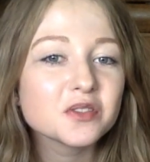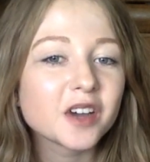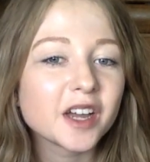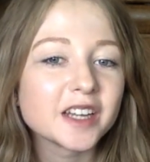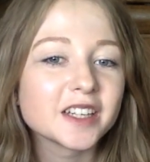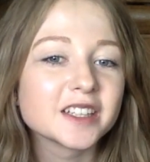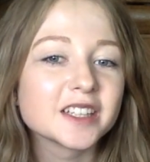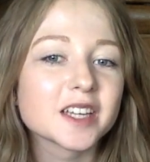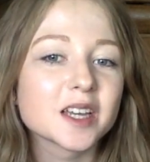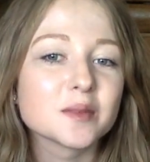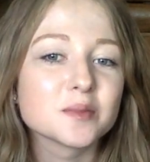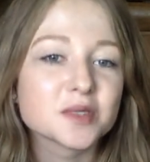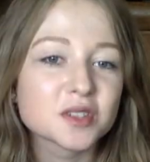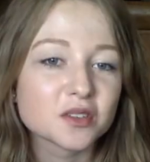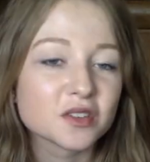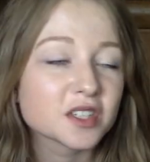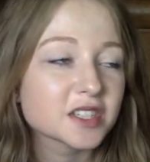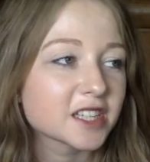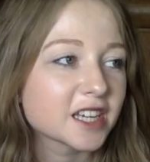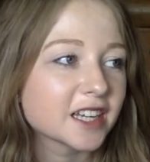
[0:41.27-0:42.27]
Finally, I'm
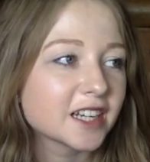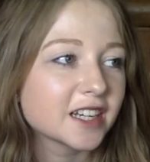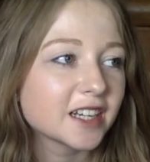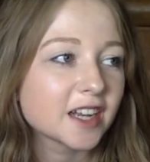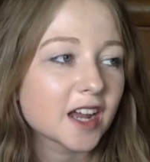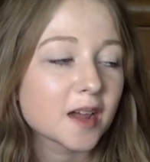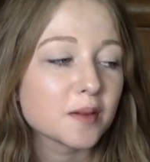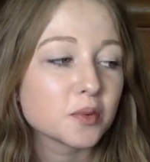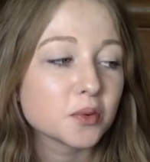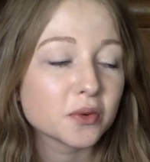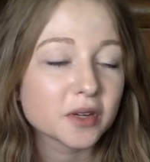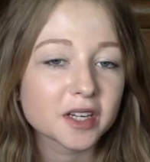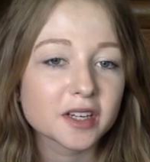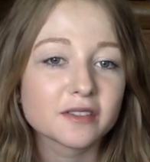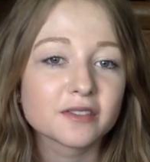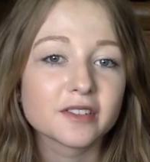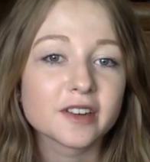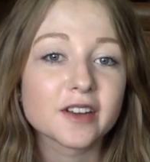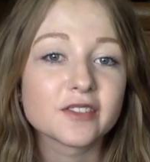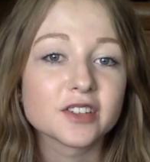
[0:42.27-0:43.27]
so excited. I've been waiting
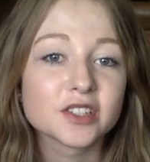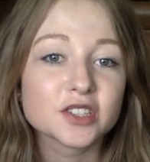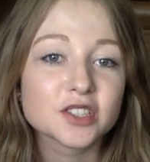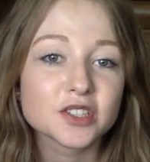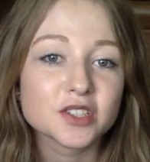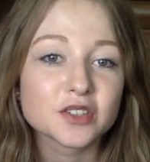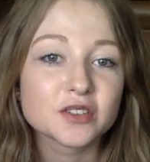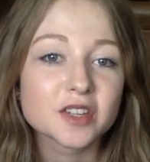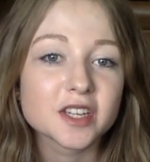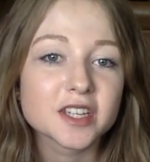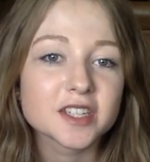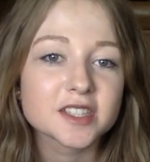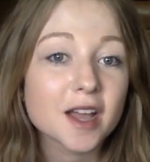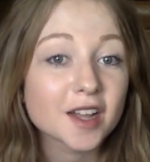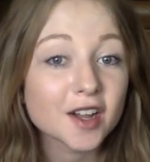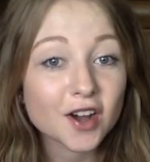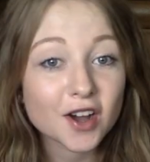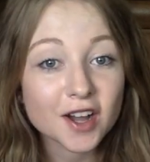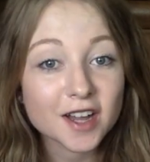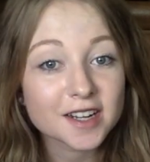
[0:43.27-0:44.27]
forever to do this. I
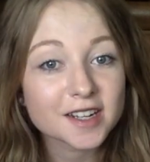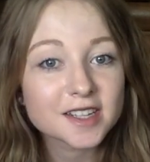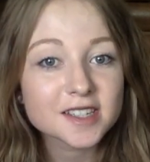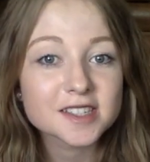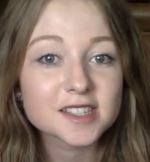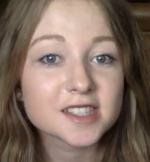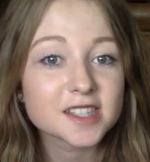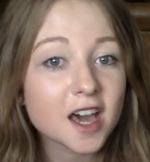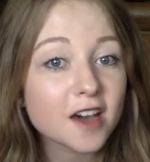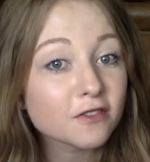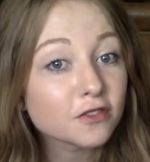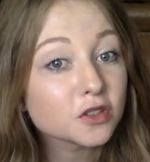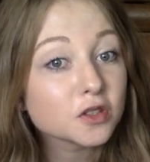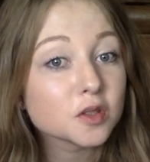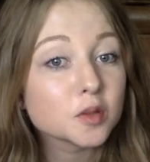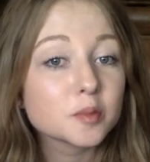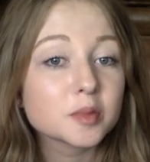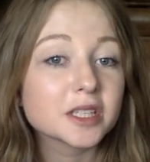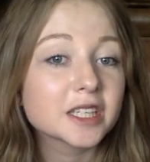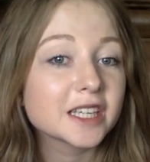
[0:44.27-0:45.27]
got
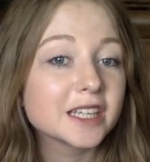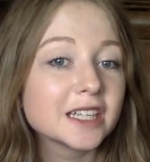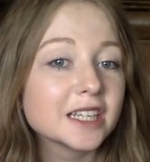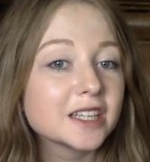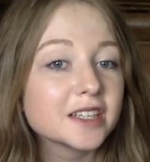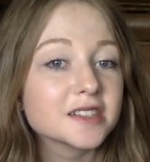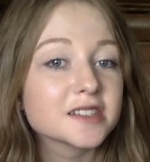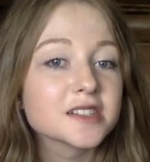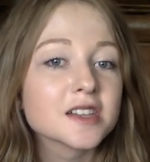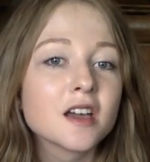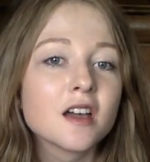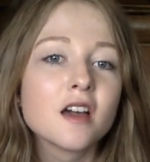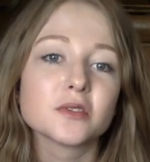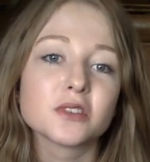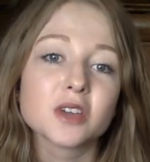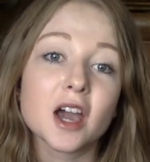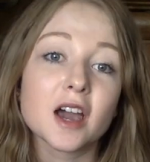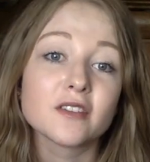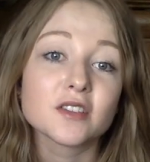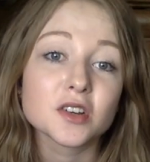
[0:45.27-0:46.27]
Zaful bikinis. If
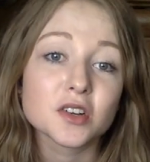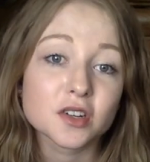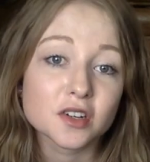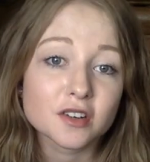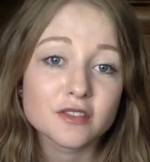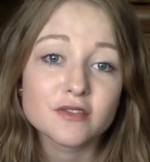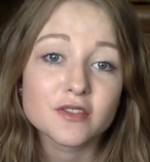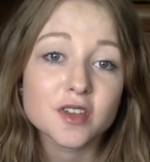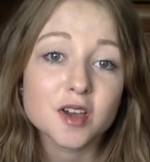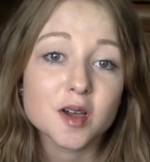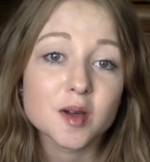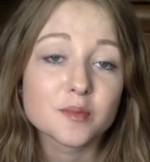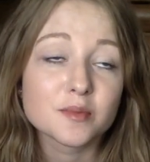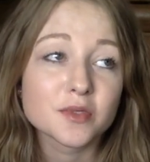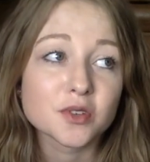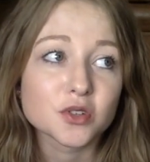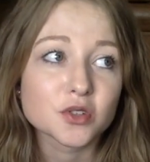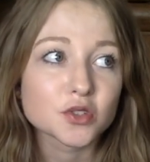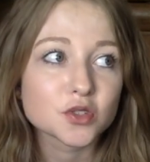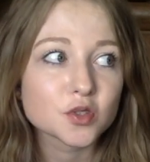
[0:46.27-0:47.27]
you haven't heard of them,
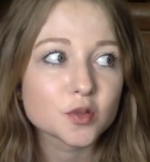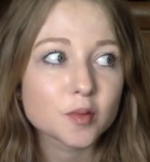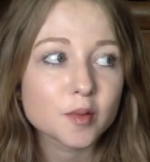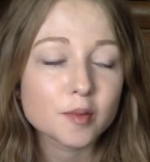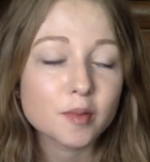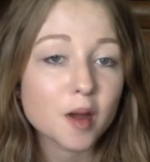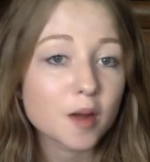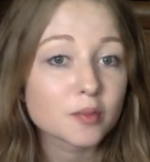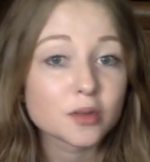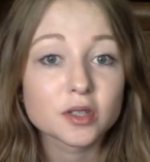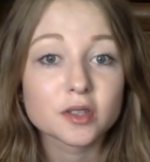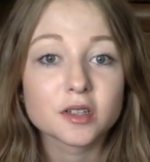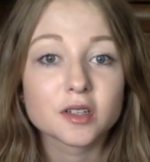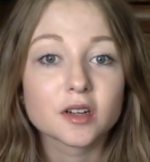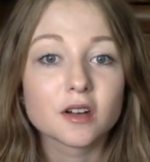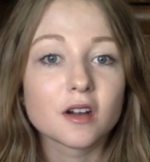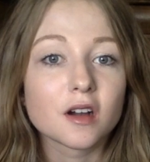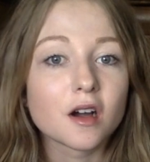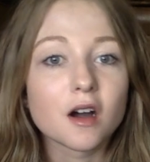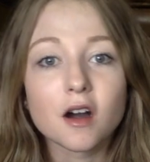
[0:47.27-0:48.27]
they're super
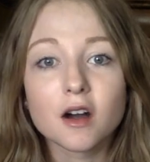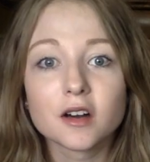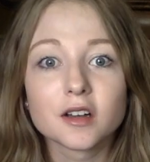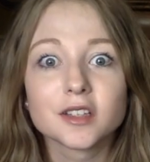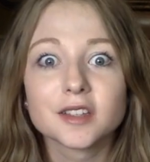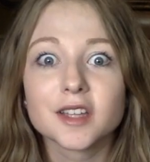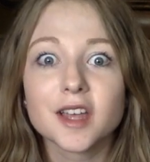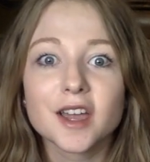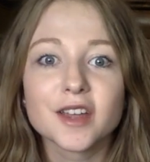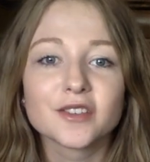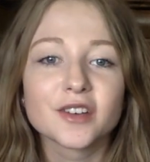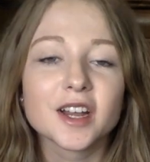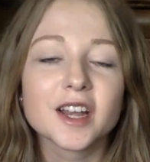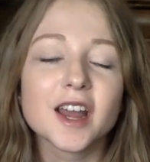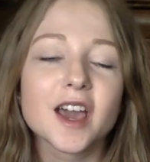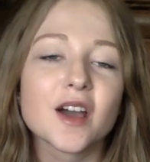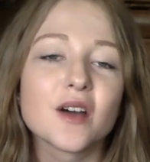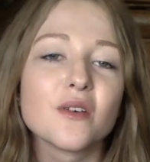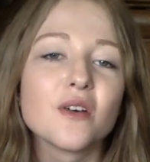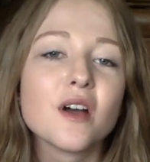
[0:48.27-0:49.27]
popular all online right
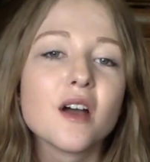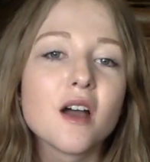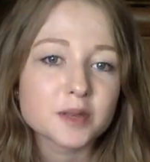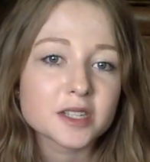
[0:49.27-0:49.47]
now.